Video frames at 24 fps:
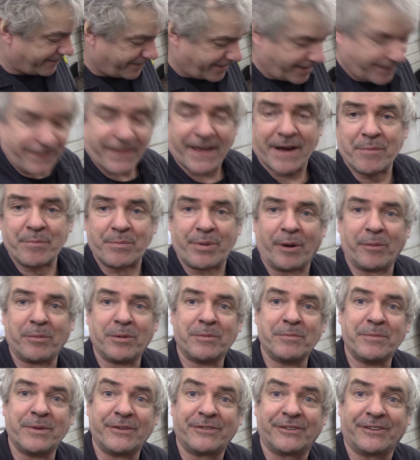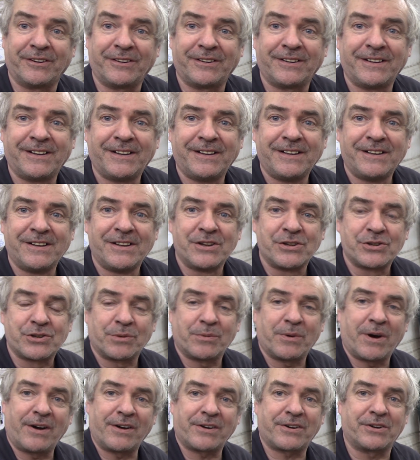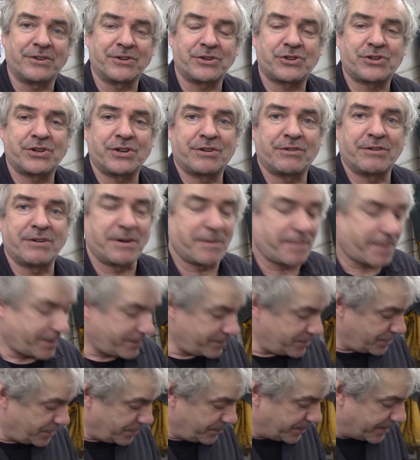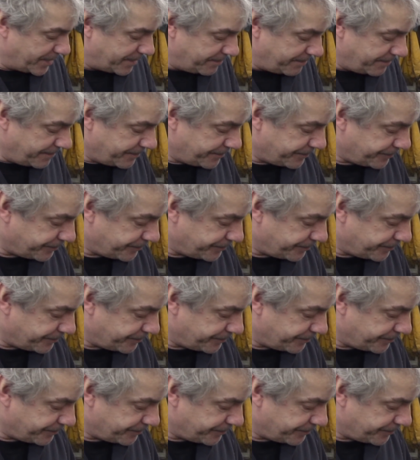had that problem before. So what I'm considering about doing